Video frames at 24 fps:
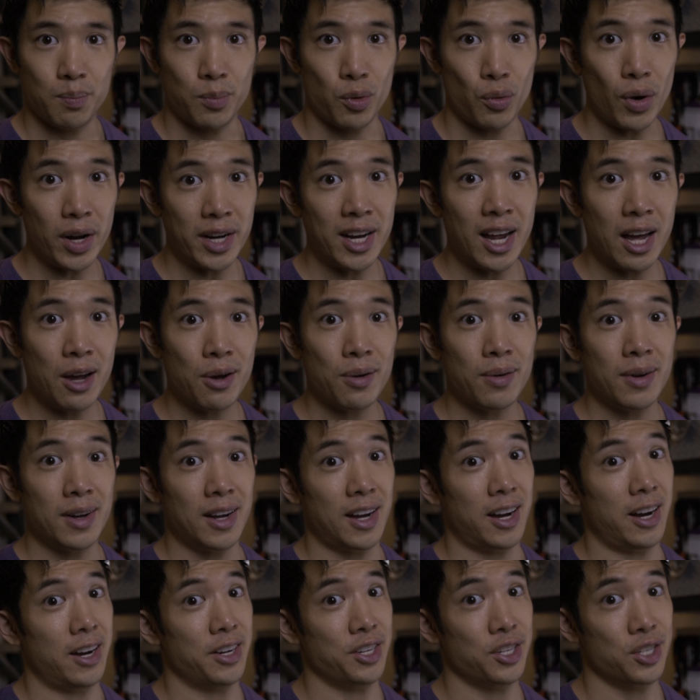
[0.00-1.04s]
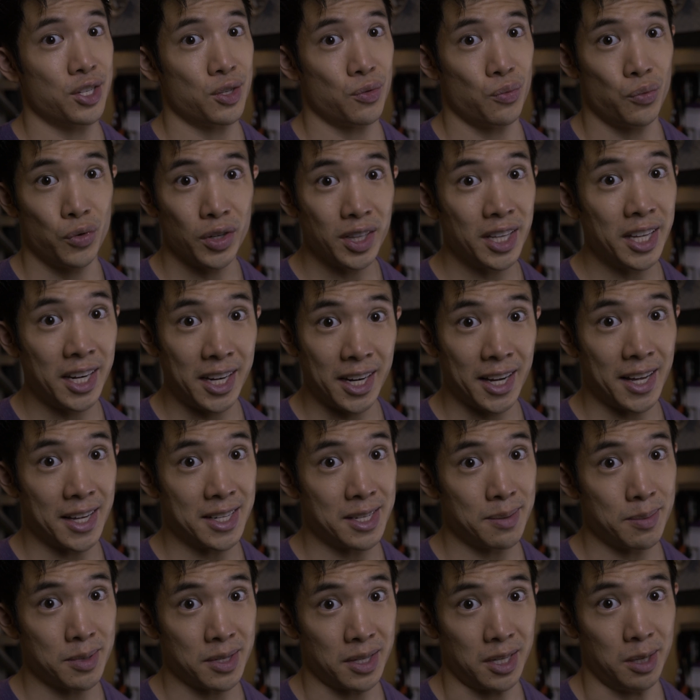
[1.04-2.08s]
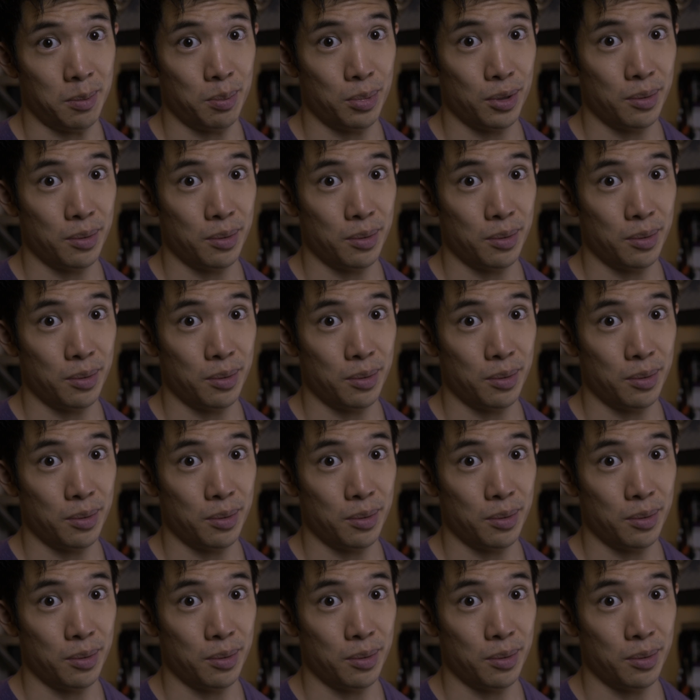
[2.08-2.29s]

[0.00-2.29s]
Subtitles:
but right now, I just really need to get some sleep.